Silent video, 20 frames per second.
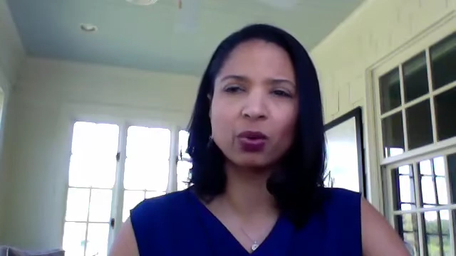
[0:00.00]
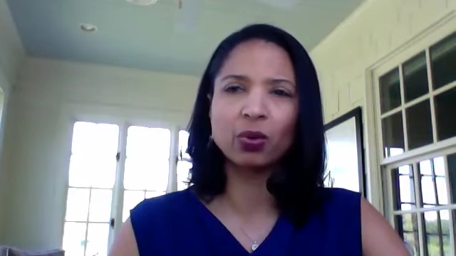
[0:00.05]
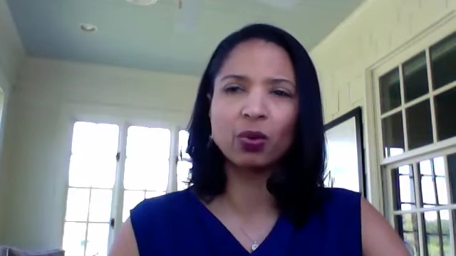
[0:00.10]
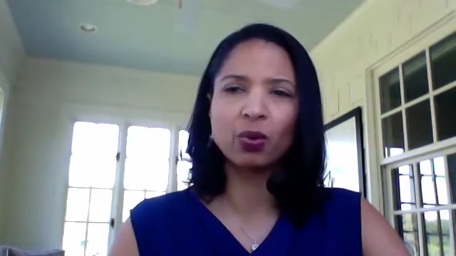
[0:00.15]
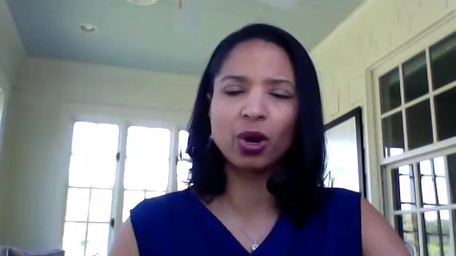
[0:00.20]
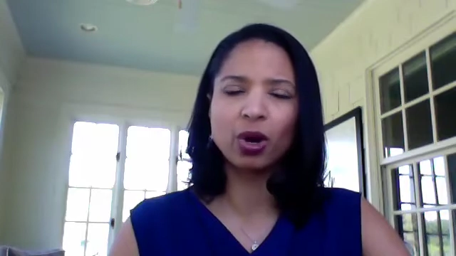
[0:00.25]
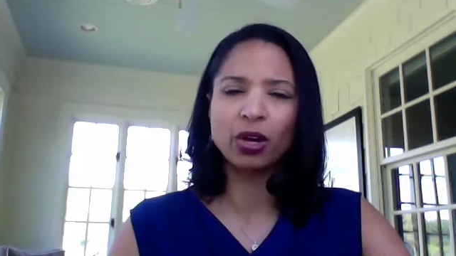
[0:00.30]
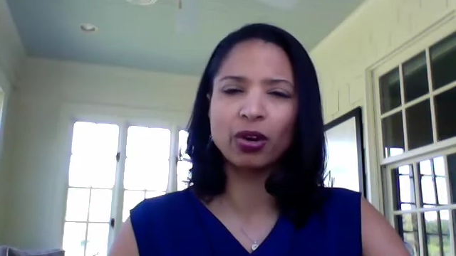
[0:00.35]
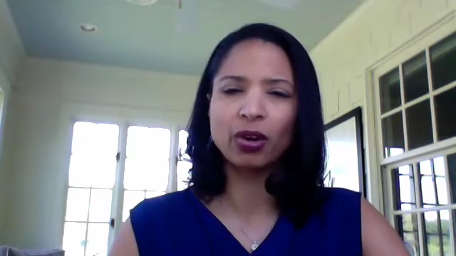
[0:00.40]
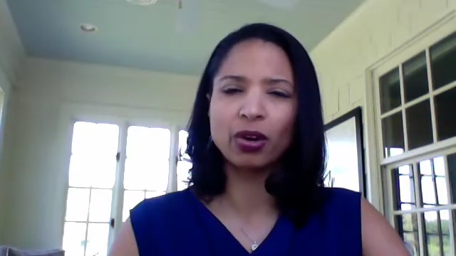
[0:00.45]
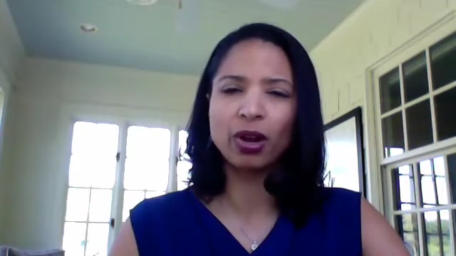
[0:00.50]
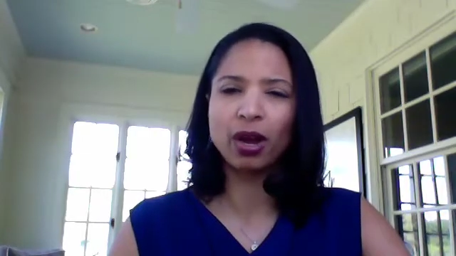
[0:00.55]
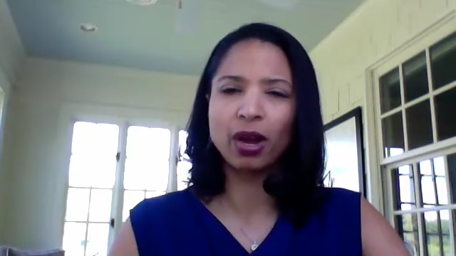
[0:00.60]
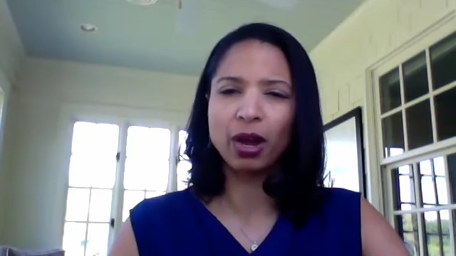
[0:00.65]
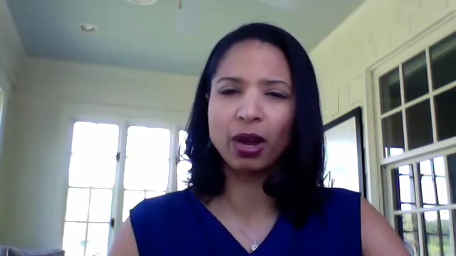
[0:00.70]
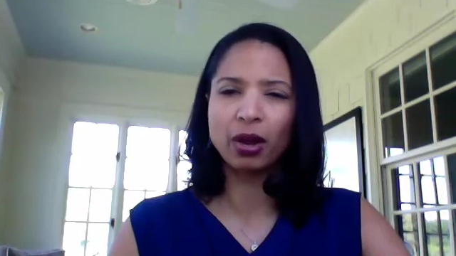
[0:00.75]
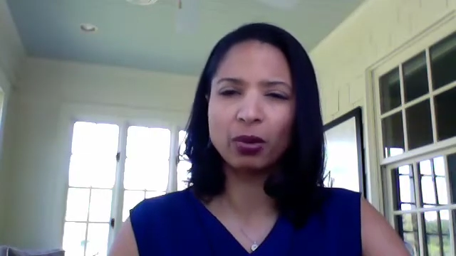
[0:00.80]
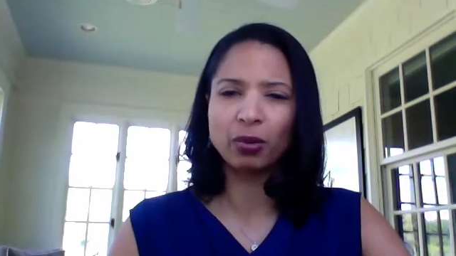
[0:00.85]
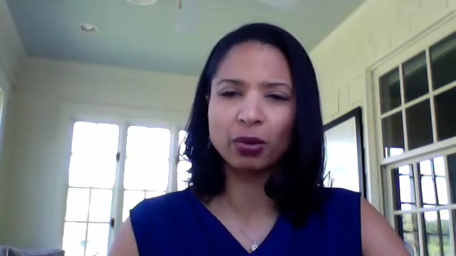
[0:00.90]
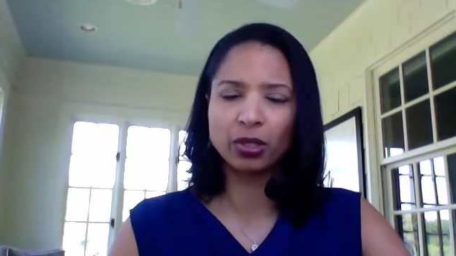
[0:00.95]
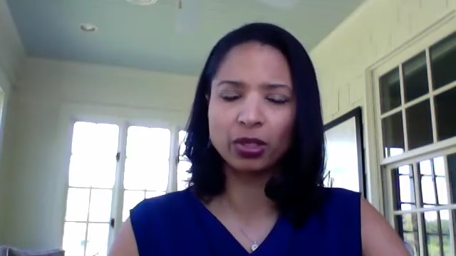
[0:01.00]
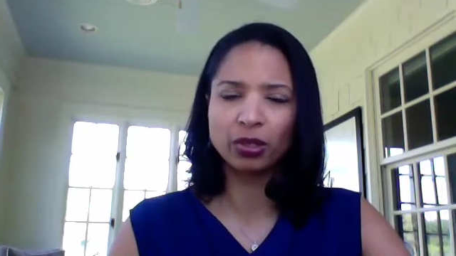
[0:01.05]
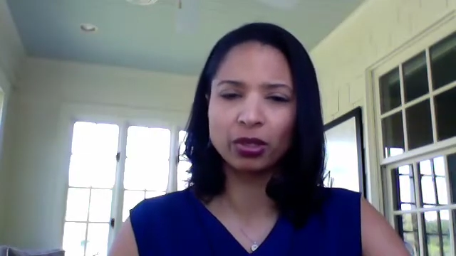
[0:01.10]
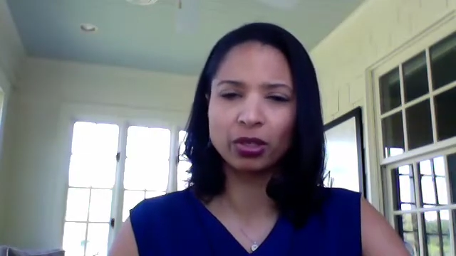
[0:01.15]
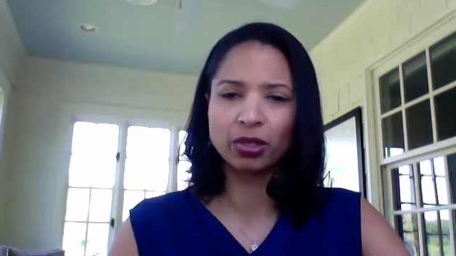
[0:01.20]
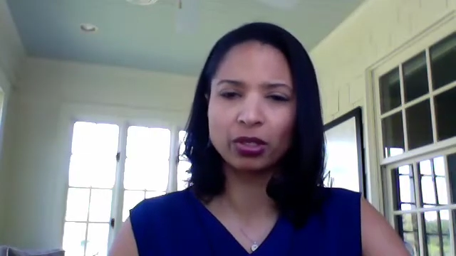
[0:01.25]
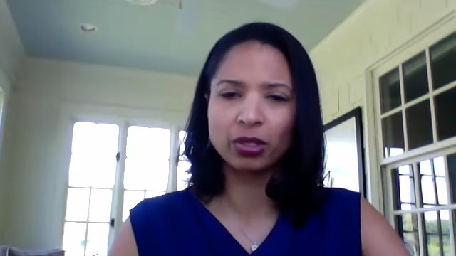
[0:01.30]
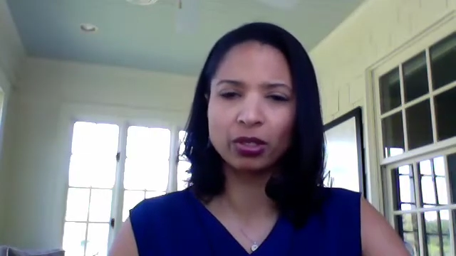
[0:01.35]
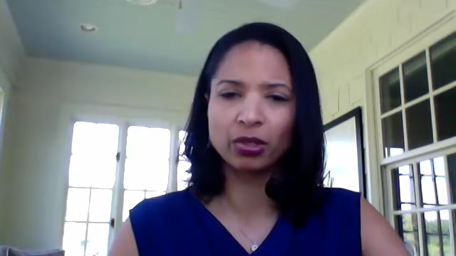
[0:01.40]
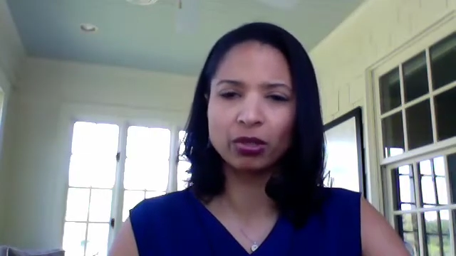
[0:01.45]
what or how I was
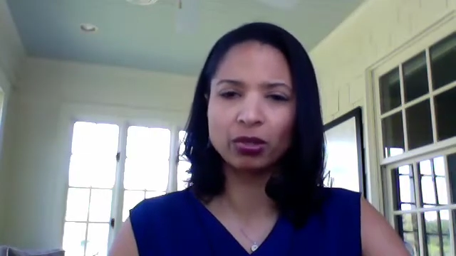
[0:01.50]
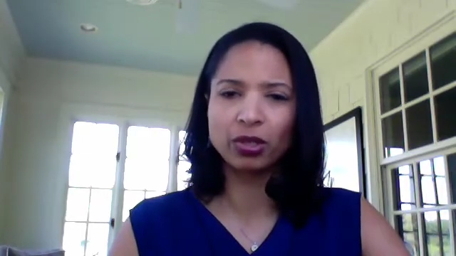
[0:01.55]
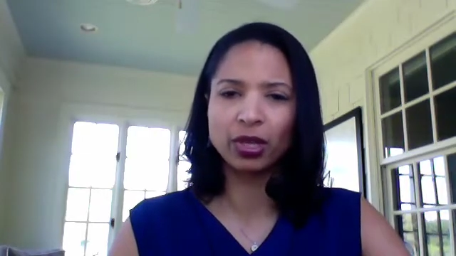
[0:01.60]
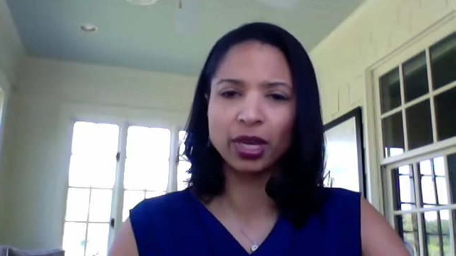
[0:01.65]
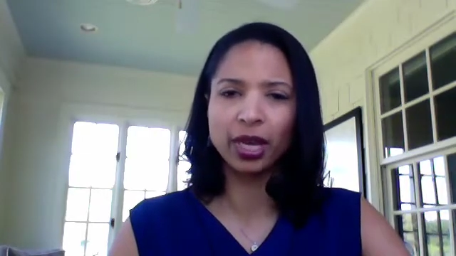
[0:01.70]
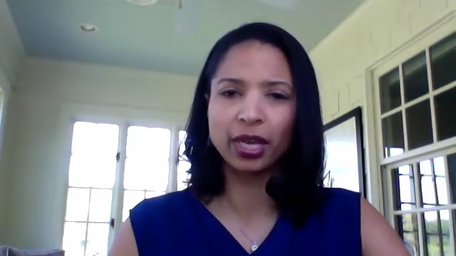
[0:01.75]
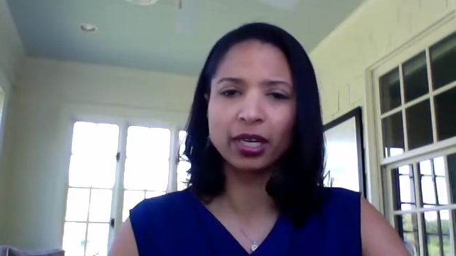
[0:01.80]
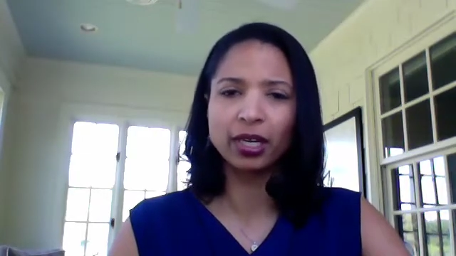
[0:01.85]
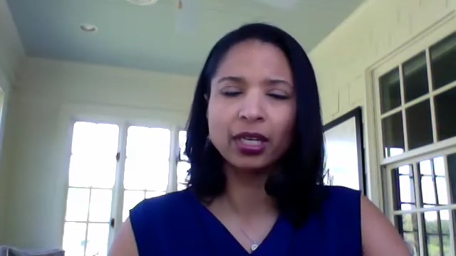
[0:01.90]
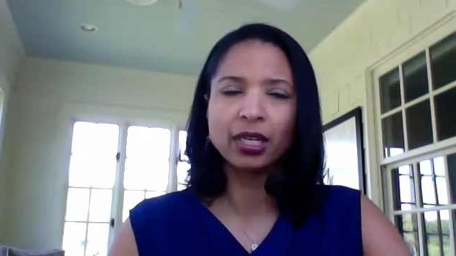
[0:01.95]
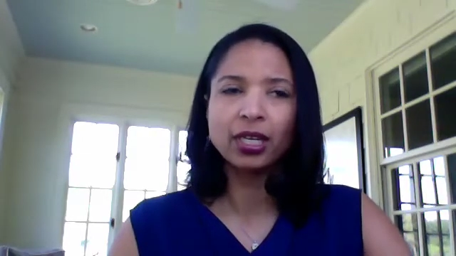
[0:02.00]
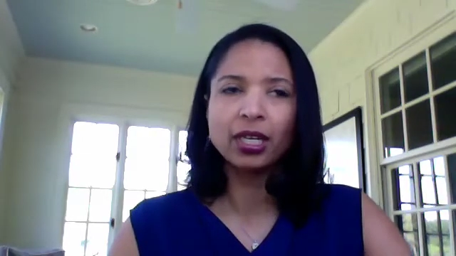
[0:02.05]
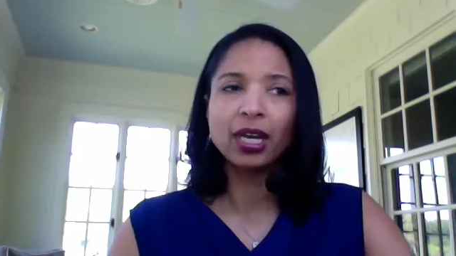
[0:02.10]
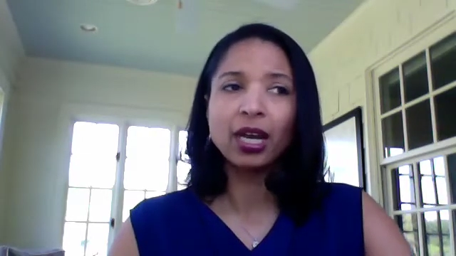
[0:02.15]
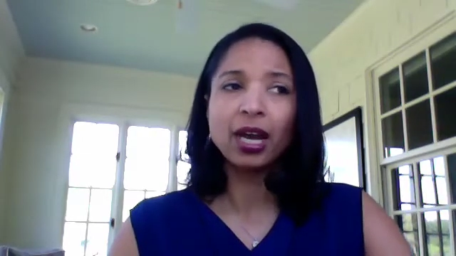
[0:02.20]
going to do that.